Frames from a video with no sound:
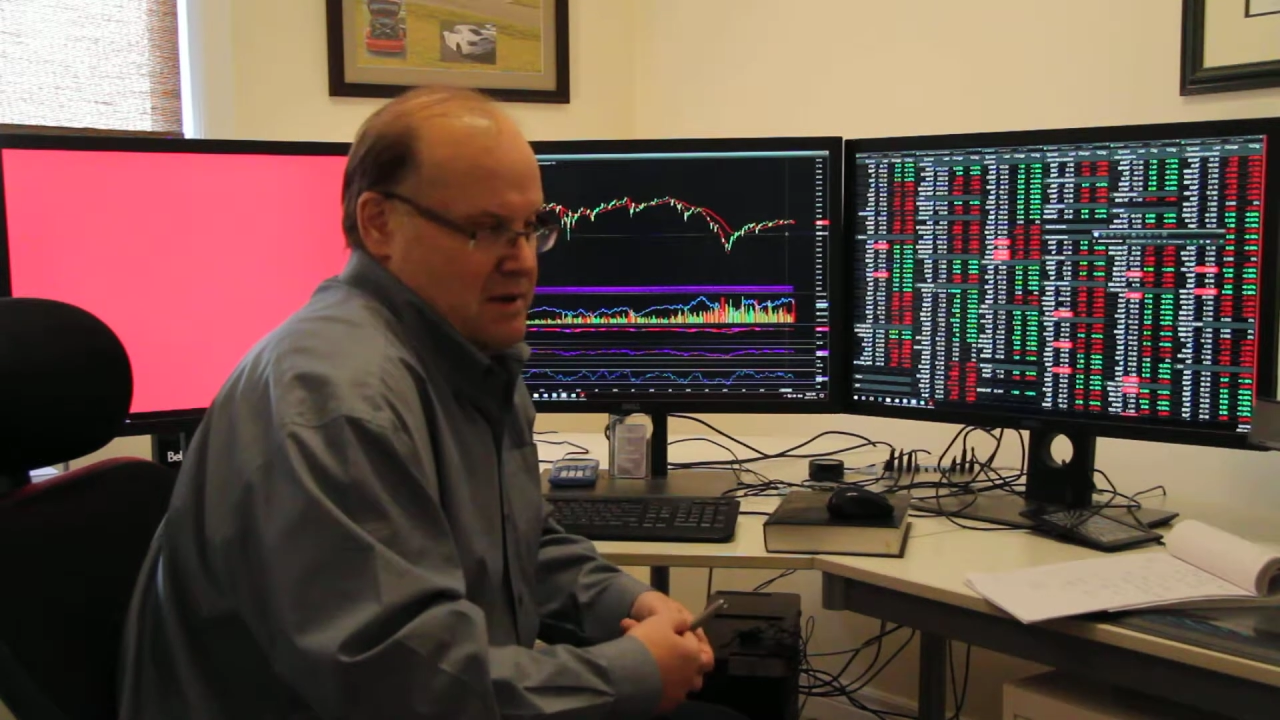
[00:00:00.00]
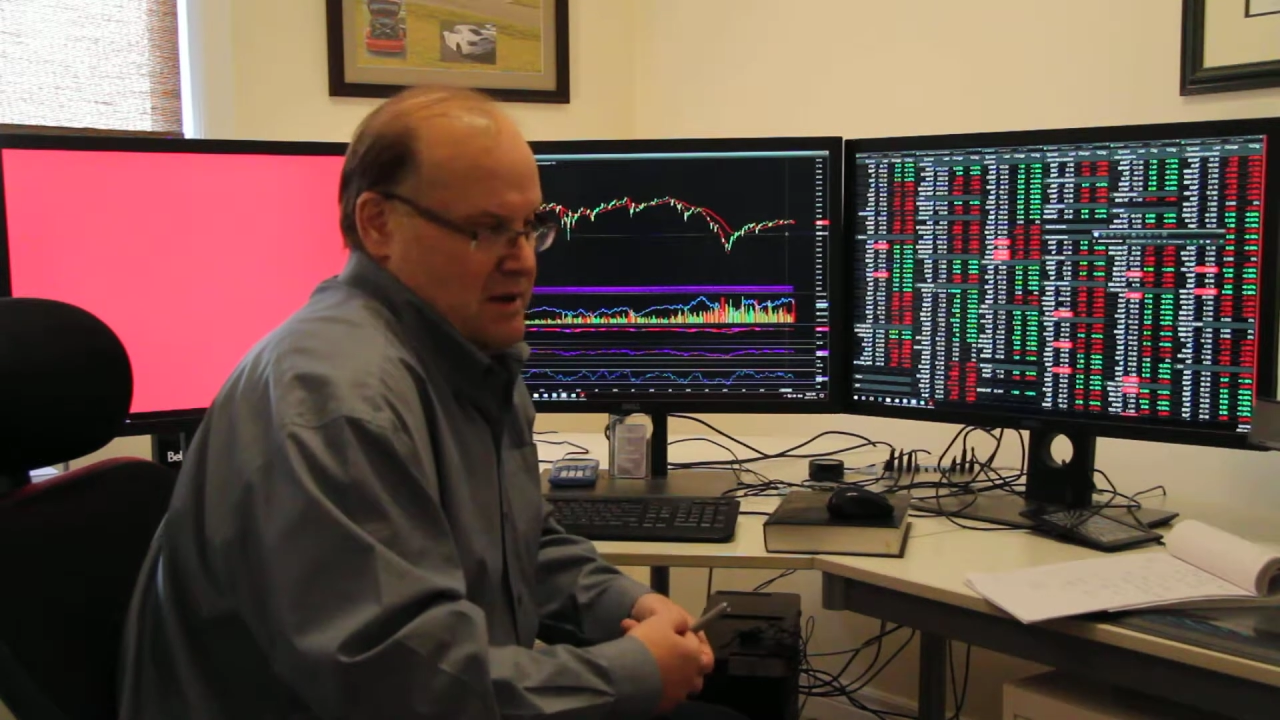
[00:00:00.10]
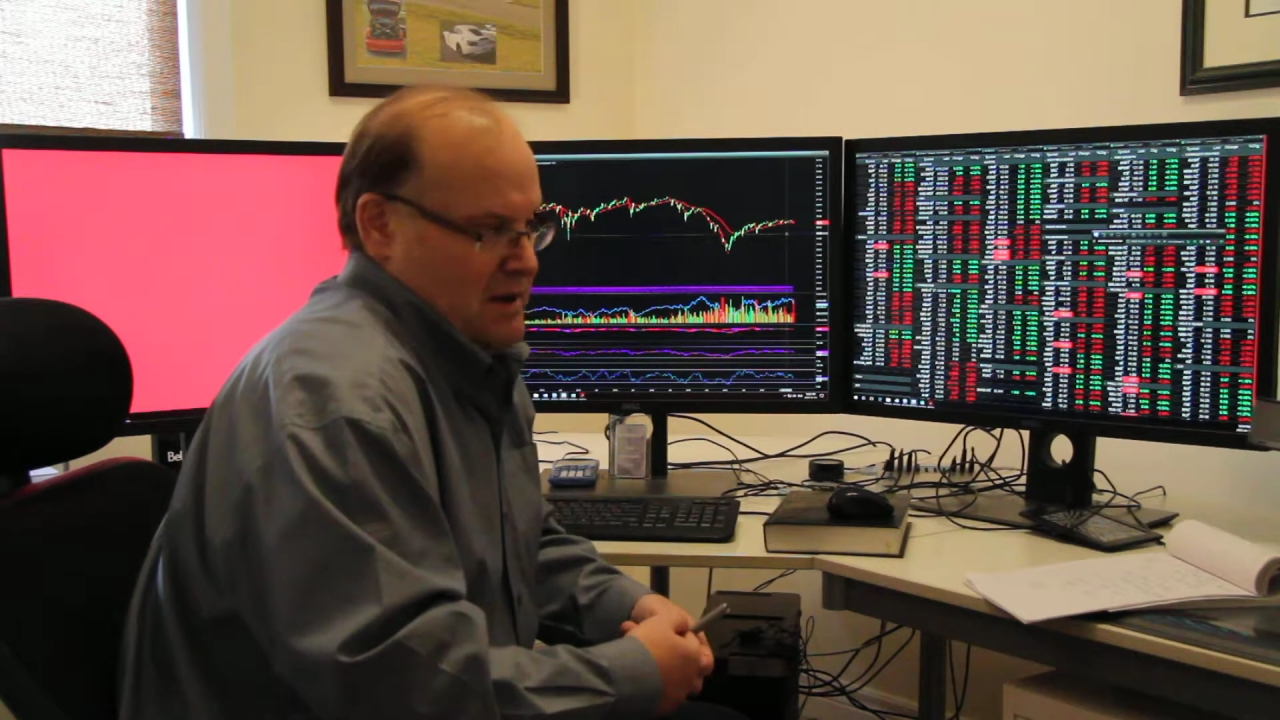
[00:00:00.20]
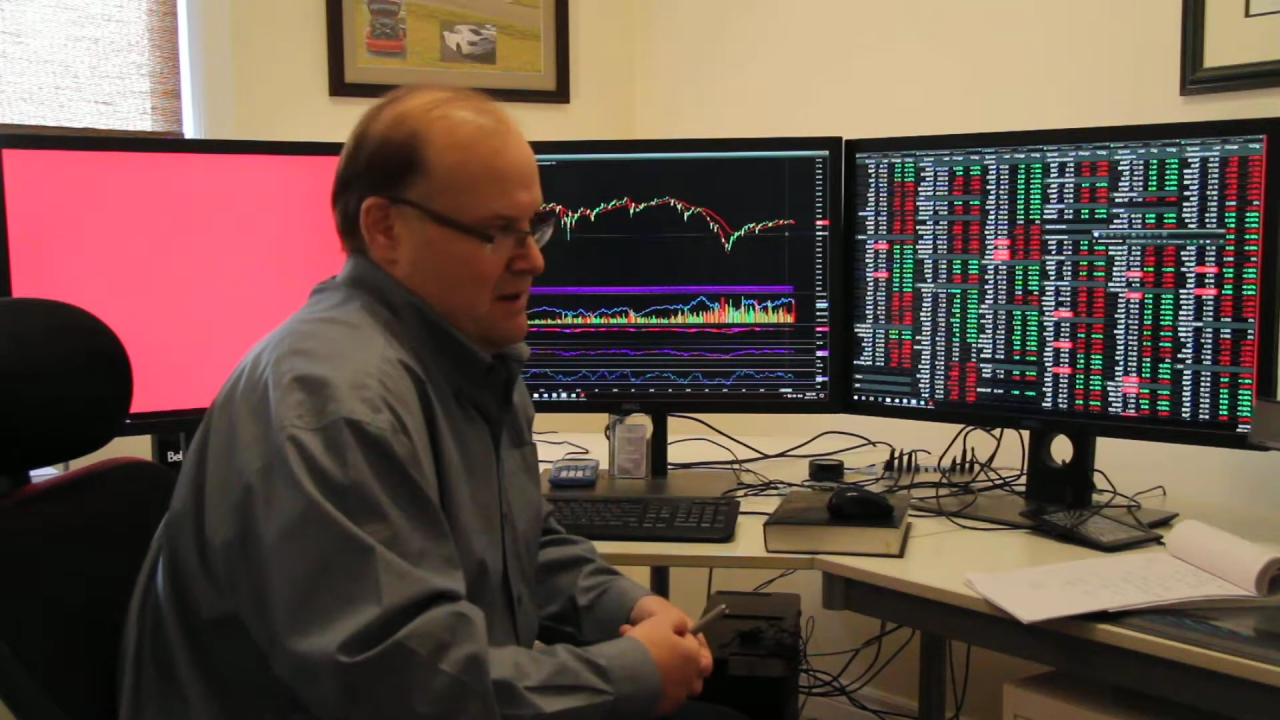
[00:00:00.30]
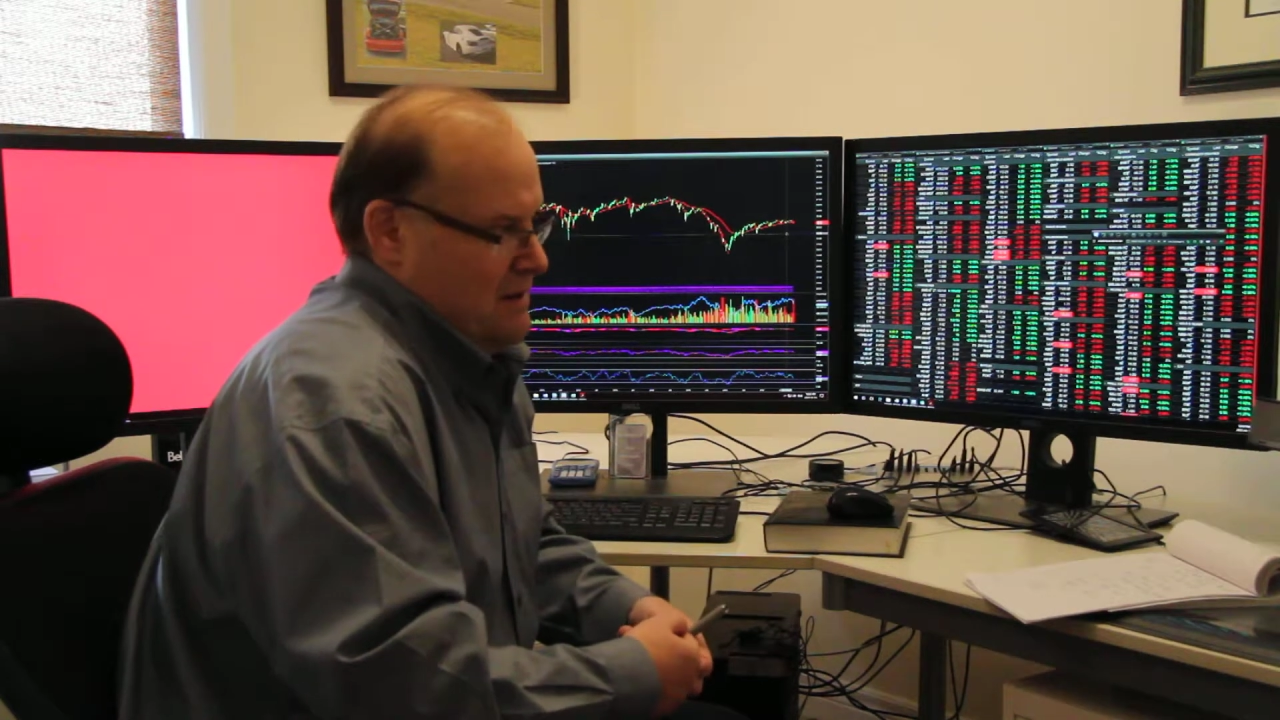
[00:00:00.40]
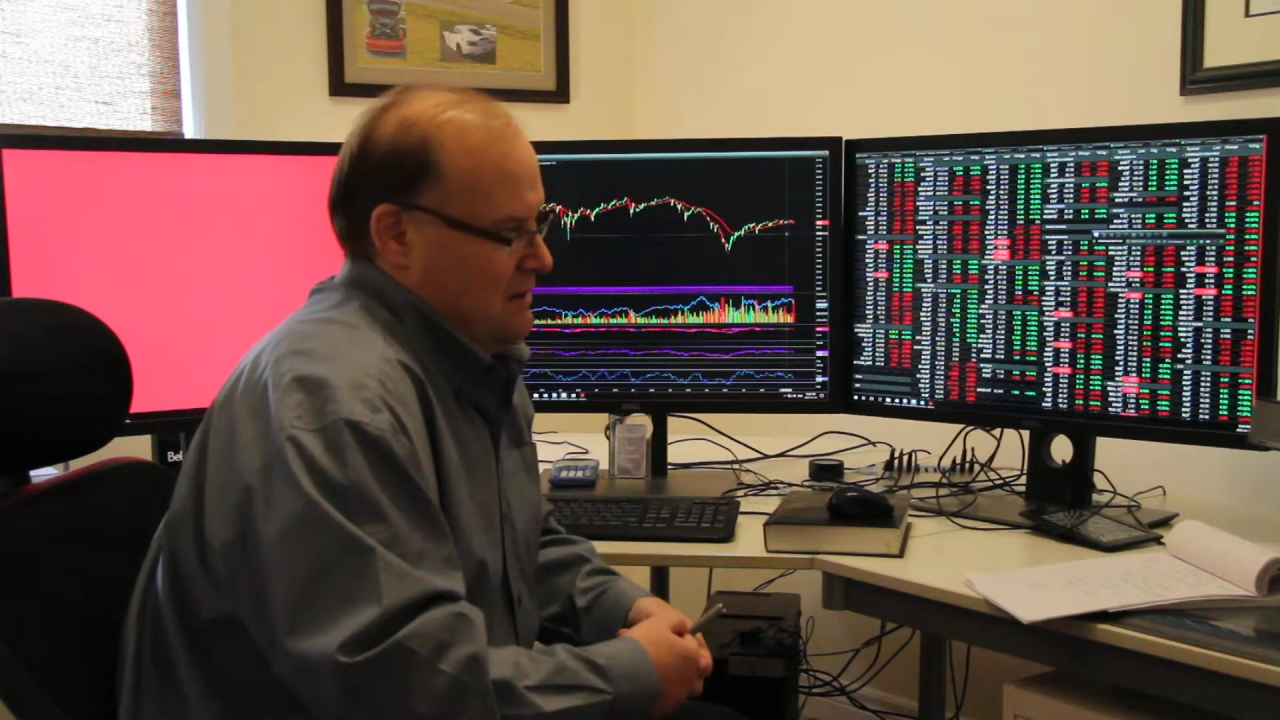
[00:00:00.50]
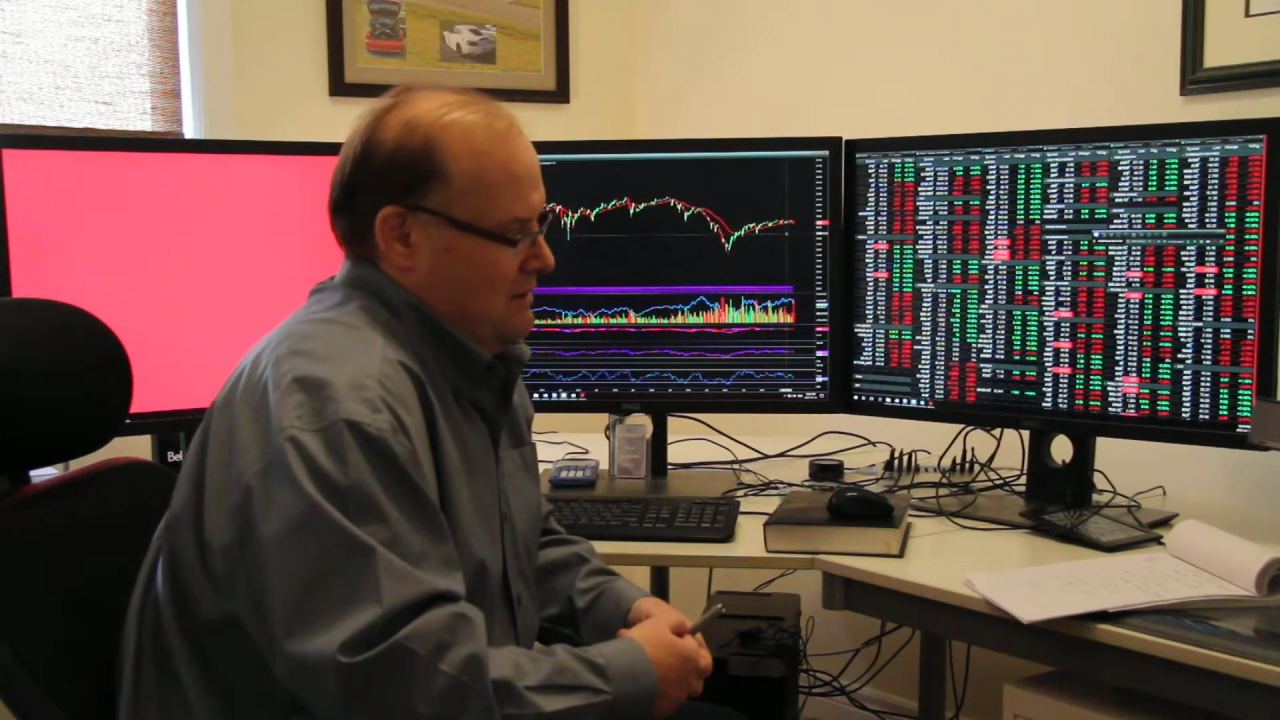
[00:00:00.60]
in